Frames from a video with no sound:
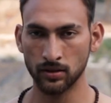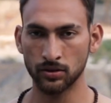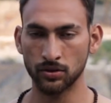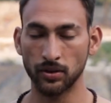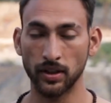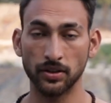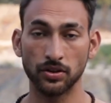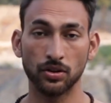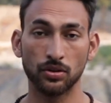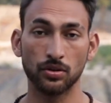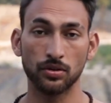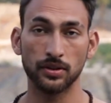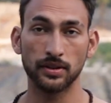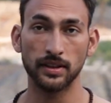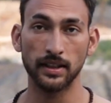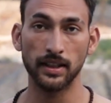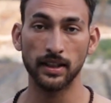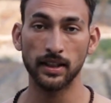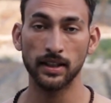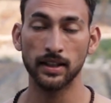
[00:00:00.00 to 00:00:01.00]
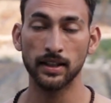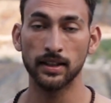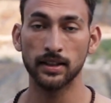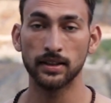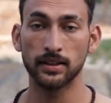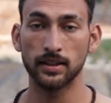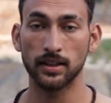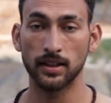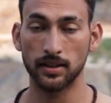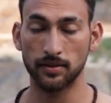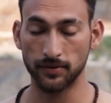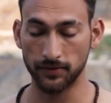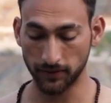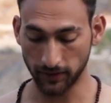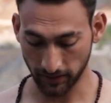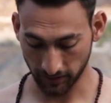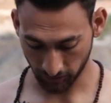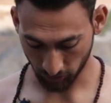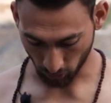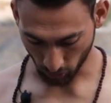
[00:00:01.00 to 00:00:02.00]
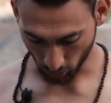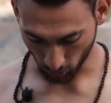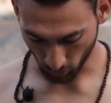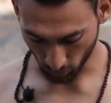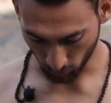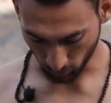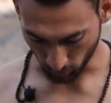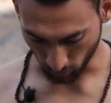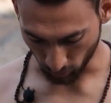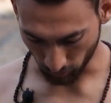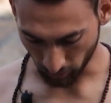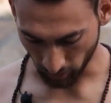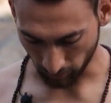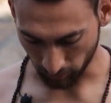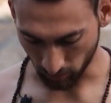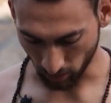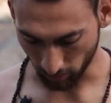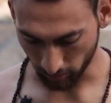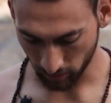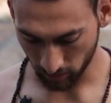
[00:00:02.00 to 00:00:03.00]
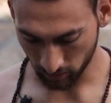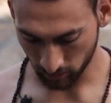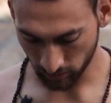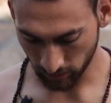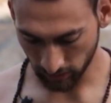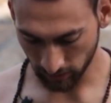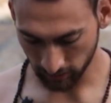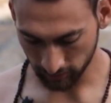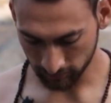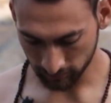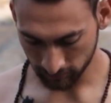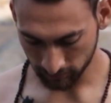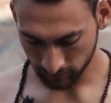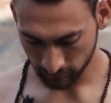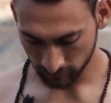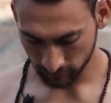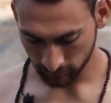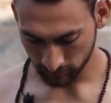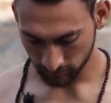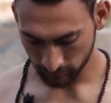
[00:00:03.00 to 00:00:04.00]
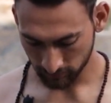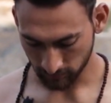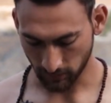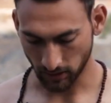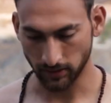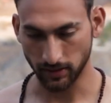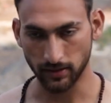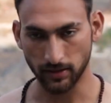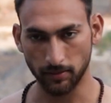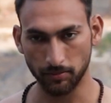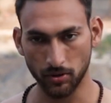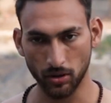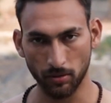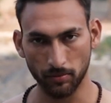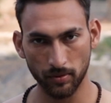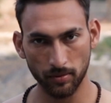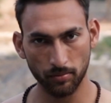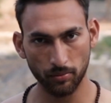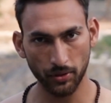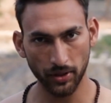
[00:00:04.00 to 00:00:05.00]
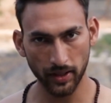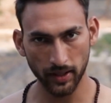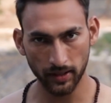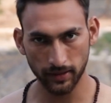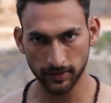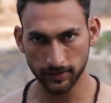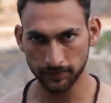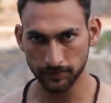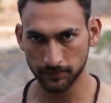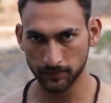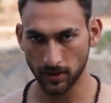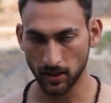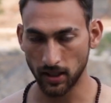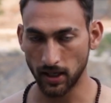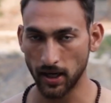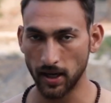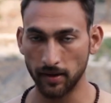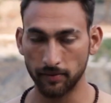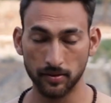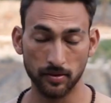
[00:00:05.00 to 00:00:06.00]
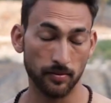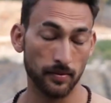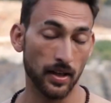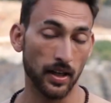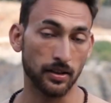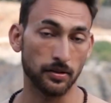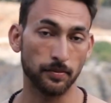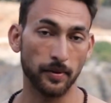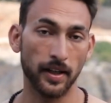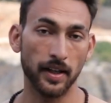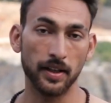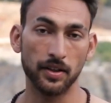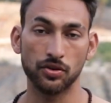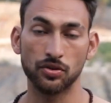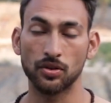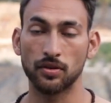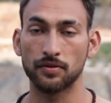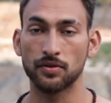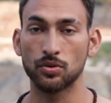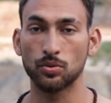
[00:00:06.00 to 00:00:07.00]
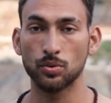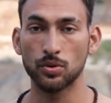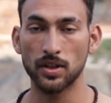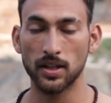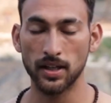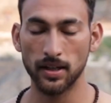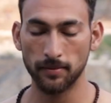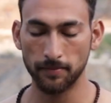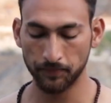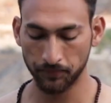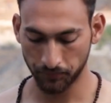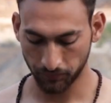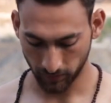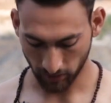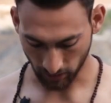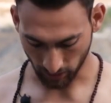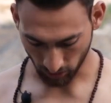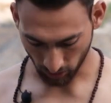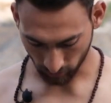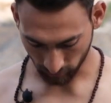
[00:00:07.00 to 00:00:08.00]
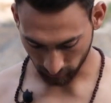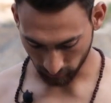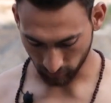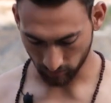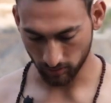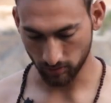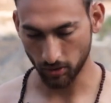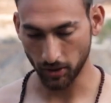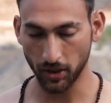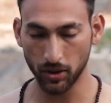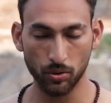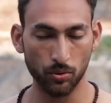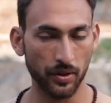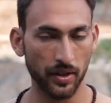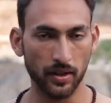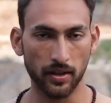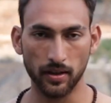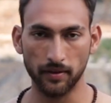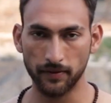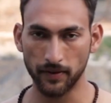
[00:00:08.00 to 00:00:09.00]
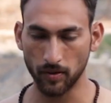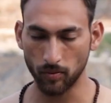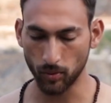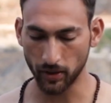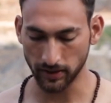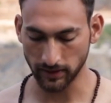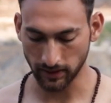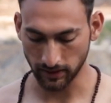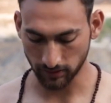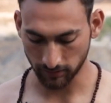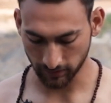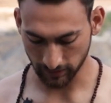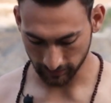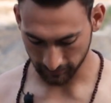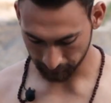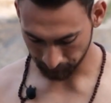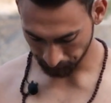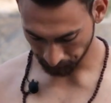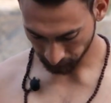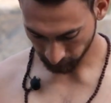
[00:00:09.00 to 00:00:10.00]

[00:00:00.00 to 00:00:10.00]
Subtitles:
So as you could see, that first you move your abdomen only. This is abdominal breathing. I have explained it is of two types. Then you can do it in different ways as well.